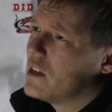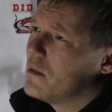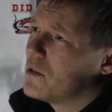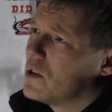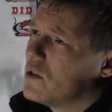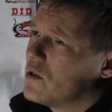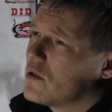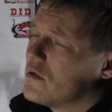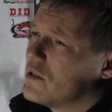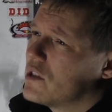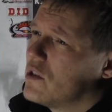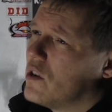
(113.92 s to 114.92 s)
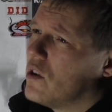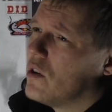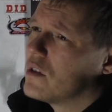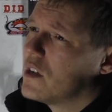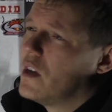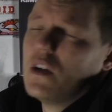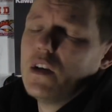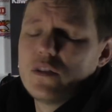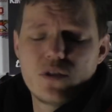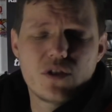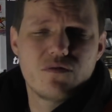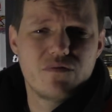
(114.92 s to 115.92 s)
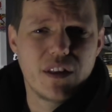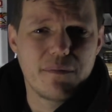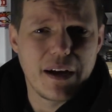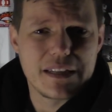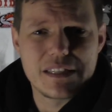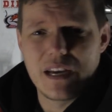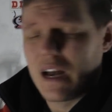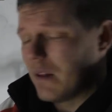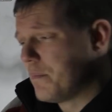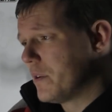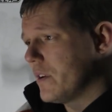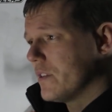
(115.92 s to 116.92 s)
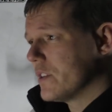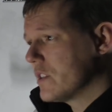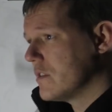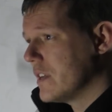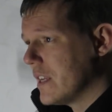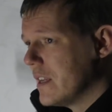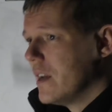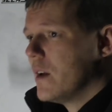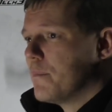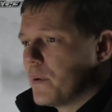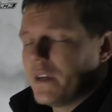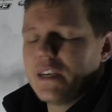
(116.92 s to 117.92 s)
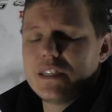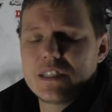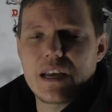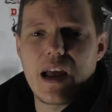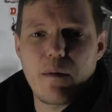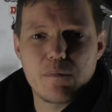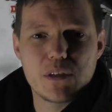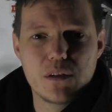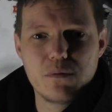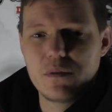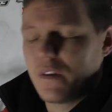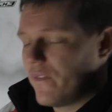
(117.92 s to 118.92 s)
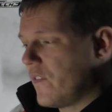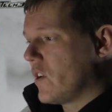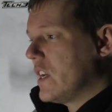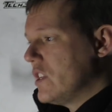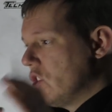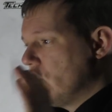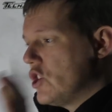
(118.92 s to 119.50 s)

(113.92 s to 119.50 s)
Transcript: thermal conductor is gold? Doesn't really matter, I'll put it on the screen. But it is absolutely fucking